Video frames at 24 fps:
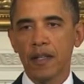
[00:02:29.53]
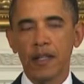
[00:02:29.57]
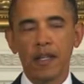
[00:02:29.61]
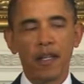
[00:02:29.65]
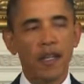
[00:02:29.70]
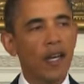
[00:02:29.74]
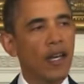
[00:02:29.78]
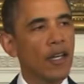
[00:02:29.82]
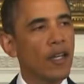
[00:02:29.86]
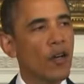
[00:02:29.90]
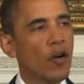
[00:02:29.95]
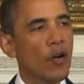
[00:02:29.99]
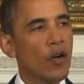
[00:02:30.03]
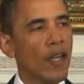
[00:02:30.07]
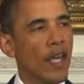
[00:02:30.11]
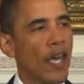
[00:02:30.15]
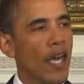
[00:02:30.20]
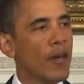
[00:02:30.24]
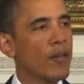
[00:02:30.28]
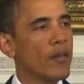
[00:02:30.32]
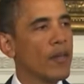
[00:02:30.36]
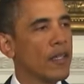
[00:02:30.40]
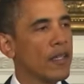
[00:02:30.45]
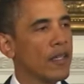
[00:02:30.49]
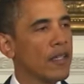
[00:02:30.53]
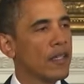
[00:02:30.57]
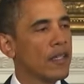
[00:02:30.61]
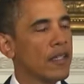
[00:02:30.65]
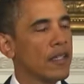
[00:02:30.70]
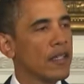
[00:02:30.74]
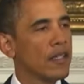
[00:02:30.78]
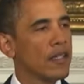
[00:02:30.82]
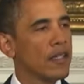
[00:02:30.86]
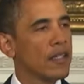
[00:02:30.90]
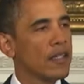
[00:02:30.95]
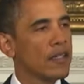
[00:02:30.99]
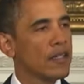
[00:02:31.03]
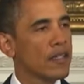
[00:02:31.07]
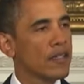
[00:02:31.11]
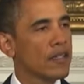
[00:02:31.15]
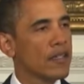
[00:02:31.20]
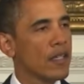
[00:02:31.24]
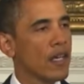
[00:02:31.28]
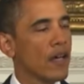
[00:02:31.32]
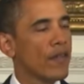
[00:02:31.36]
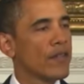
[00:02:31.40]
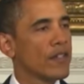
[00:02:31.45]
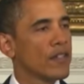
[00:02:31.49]
And I know Gabby is as
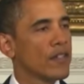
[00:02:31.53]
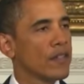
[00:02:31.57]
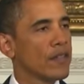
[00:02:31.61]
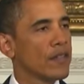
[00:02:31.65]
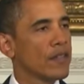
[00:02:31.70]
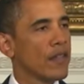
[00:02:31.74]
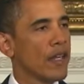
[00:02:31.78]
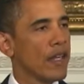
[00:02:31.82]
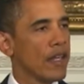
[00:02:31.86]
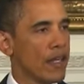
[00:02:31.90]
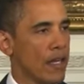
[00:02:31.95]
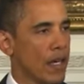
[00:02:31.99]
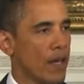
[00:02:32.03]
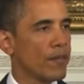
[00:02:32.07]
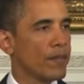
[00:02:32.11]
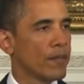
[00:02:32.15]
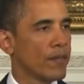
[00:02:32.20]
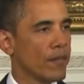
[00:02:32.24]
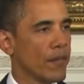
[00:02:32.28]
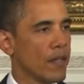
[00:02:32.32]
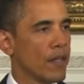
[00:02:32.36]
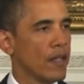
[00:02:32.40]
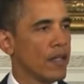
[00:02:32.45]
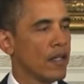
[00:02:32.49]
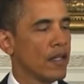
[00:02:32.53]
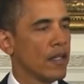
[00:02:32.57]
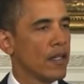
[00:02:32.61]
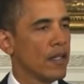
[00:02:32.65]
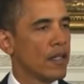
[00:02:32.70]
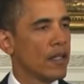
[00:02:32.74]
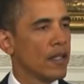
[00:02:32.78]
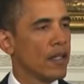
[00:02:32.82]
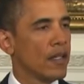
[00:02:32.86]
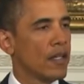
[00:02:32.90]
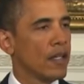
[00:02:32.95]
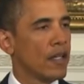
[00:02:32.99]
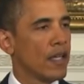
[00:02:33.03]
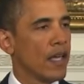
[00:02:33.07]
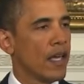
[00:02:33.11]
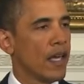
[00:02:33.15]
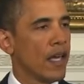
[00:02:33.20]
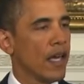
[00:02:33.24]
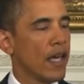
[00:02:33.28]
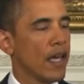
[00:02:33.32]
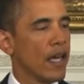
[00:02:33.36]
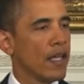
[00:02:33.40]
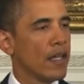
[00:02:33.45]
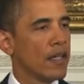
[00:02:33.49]
tough as they come.
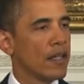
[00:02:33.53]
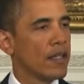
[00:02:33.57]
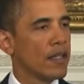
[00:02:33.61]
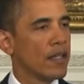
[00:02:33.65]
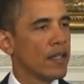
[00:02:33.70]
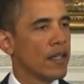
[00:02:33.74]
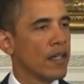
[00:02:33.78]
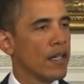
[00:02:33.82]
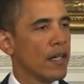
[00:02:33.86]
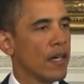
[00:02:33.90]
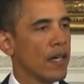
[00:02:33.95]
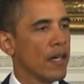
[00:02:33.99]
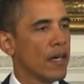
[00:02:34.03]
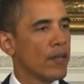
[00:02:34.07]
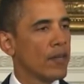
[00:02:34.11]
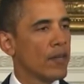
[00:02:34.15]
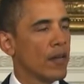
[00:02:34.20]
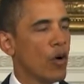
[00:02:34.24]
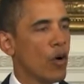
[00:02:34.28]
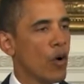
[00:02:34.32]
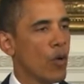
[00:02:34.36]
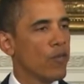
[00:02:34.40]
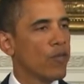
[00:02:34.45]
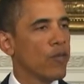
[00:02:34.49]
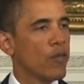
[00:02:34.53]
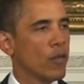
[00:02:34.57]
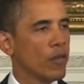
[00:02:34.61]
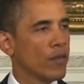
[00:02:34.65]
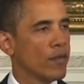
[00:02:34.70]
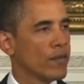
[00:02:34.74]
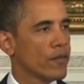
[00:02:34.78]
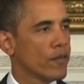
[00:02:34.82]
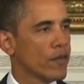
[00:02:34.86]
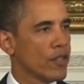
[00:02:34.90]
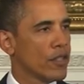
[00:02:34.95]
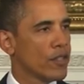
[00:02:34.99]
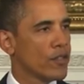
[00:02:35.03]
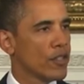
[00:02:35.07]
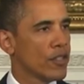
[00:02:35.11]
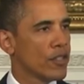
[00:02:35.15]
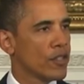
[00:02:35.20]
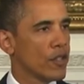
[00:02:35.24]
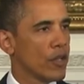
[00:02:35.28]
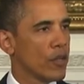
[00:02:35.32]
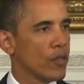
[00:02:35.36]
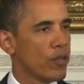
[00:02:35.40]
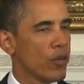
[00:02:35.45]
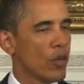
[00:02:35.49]
And I am hopeful that
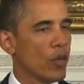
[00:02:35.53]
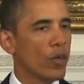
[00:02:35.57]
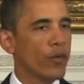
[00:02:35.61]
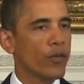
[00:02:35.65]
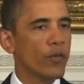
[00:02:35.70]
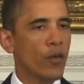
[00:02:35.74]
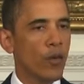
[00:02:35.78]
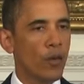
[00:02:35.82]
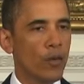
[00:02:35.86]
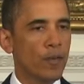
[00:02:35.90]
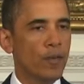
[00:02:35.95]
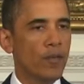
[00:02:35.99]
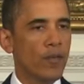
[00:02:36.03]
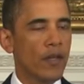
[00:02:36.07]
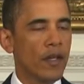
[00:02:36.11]
she's going to pull through.